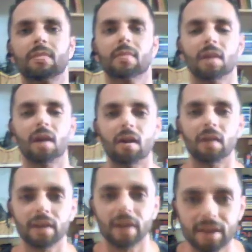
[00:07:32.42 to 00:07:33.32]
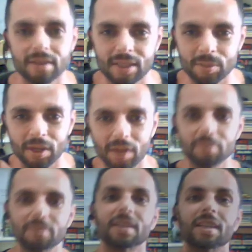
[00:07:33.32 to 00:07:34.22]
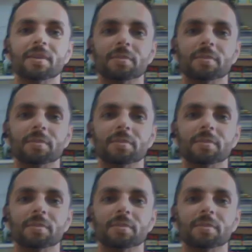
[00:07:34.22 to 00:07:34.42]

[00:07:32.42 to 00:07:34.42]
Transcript: All right, guys, keep it up. So.